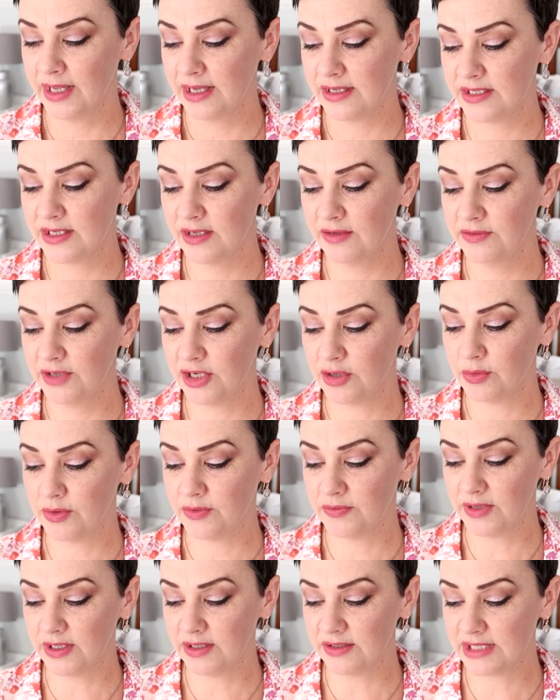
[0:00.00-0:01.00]
Sylvia
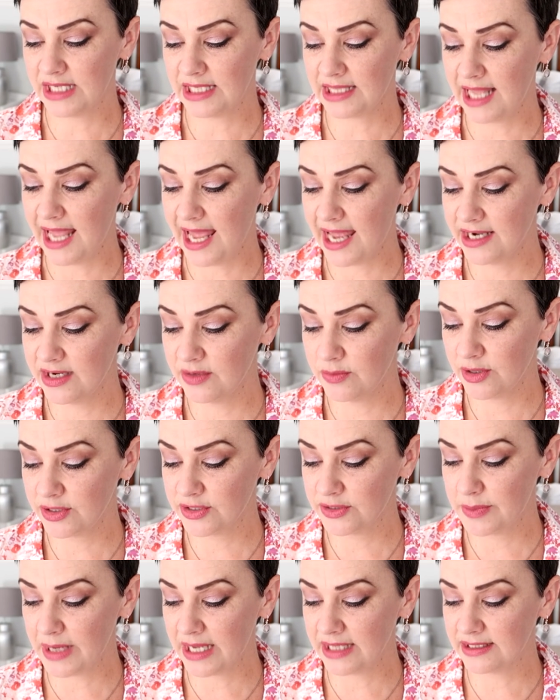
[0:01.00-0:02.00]
reveals that the handiwork
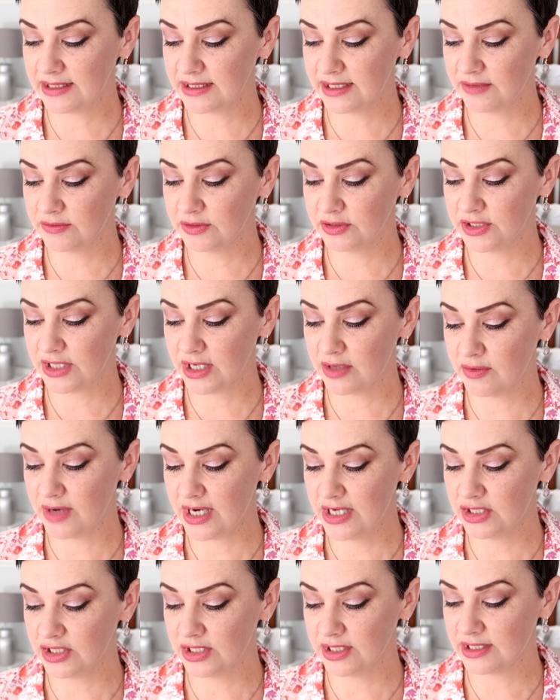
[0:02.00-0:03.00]
spans several
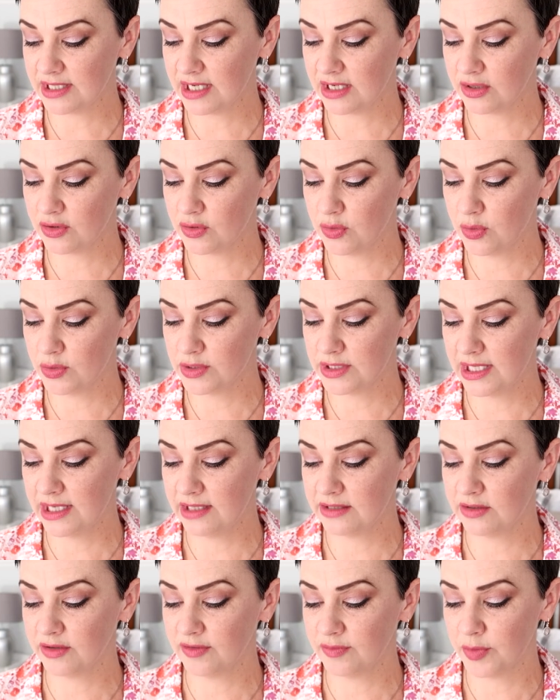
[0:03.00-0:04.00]
generations and a
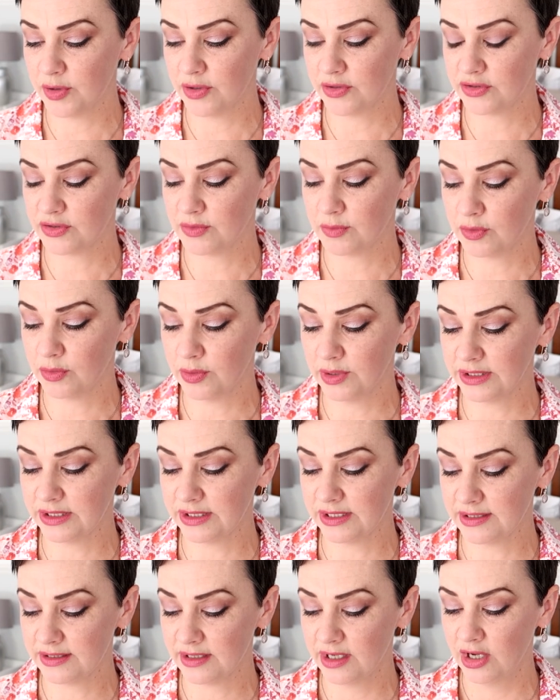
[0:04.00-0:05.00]
quartet of Bergstrom
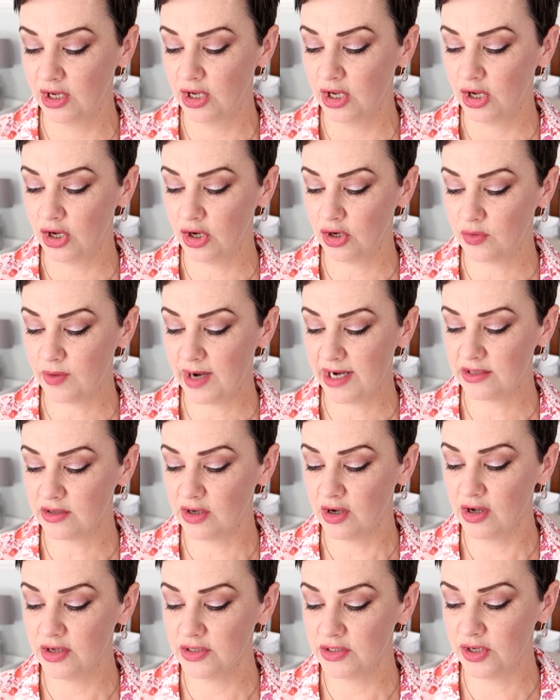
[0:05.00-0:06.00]
quilters, her great
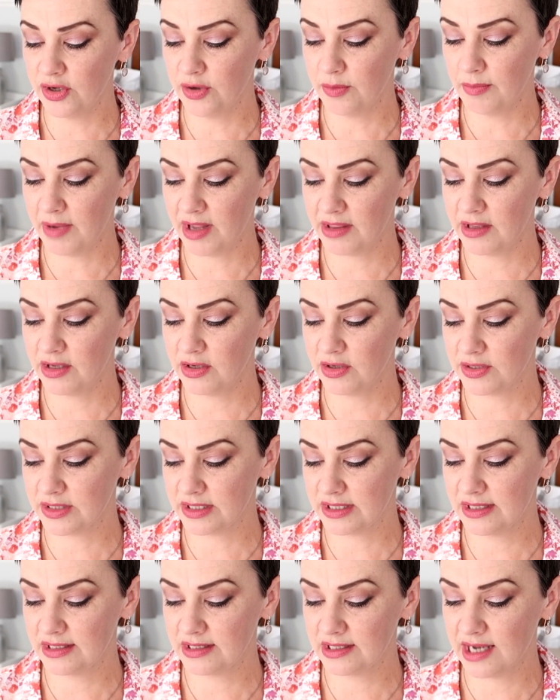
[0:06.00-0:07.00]
aunt, her mother, her
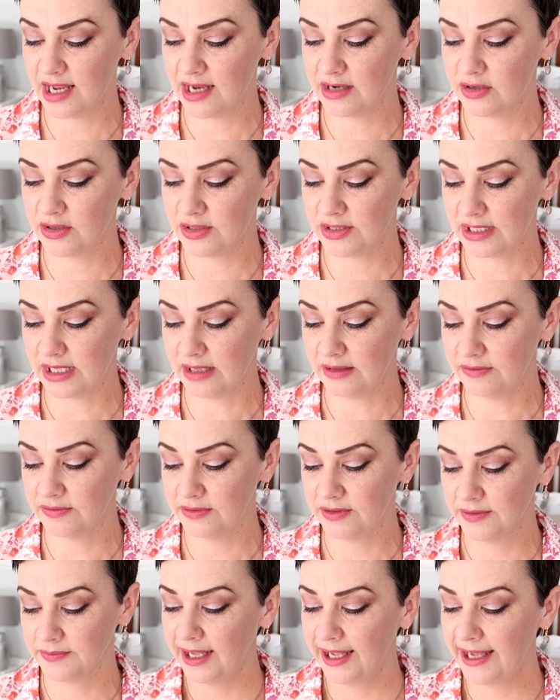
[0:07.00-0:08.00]
sister and herself.
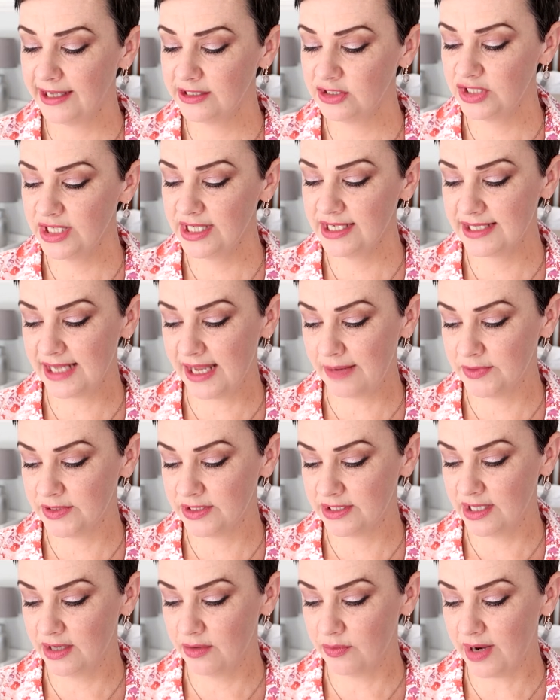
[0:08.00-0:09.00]
As she
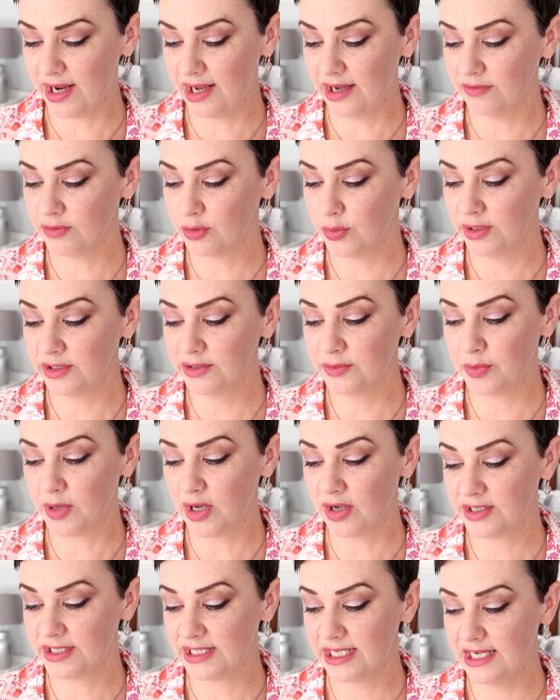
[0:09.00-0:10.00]
examines the array of quilt
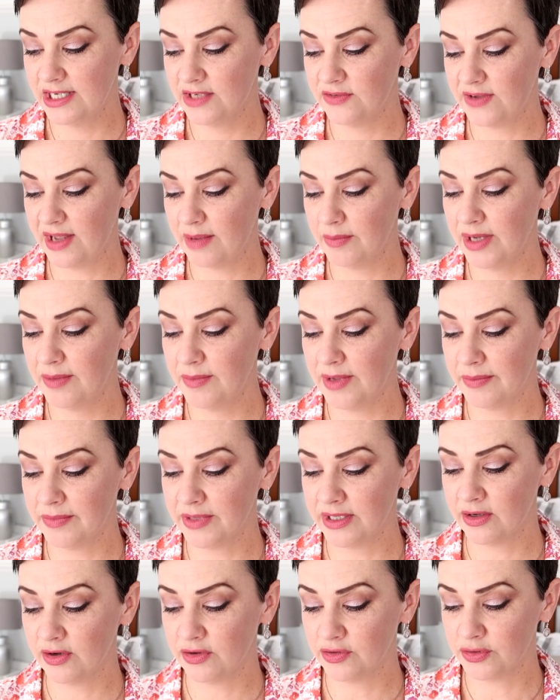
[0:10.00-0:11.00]
blocks each family
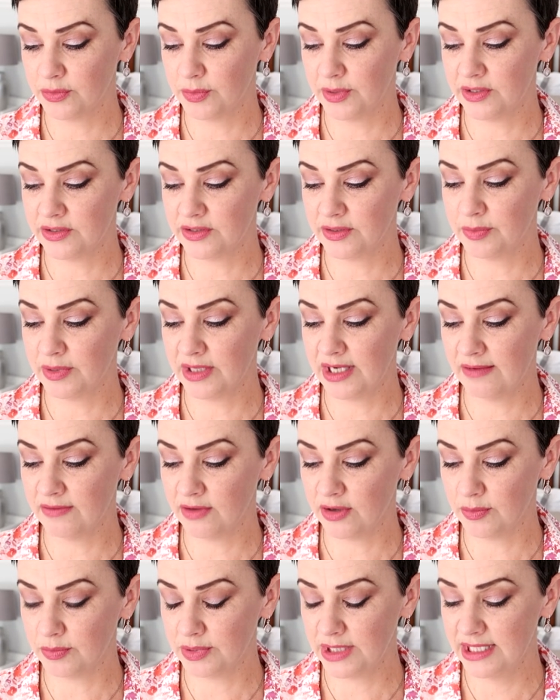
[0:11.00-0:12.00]
member contributed but
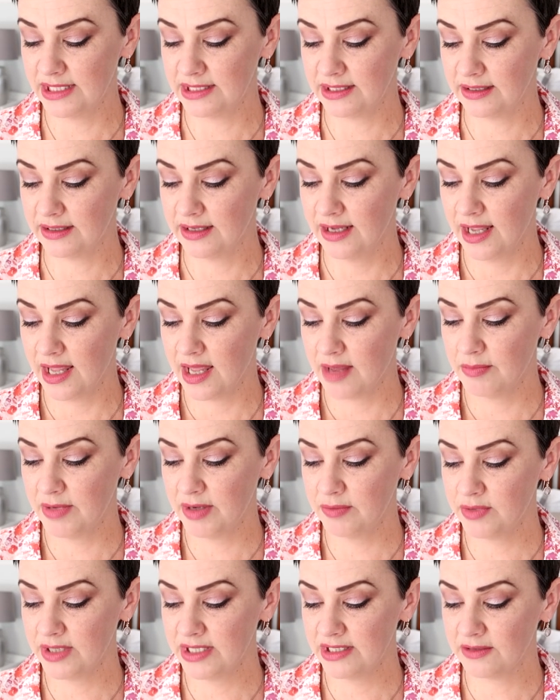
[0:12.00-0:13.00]
never completed,
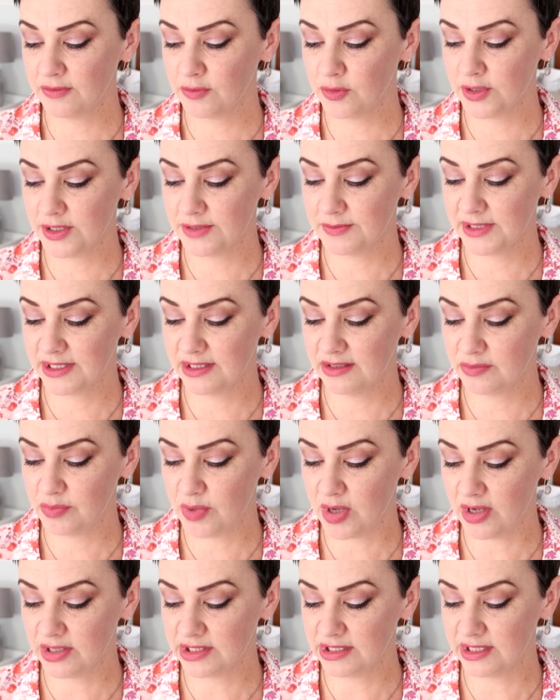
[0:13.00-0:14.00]
memories of Christmases
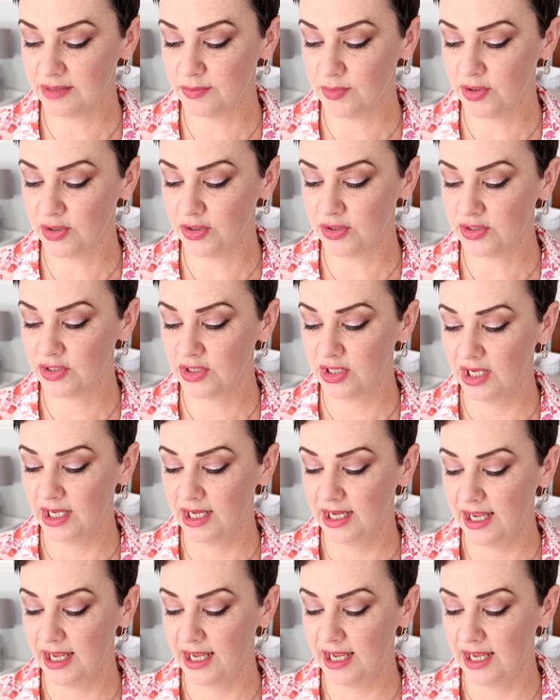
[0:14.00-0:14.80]
past emerge.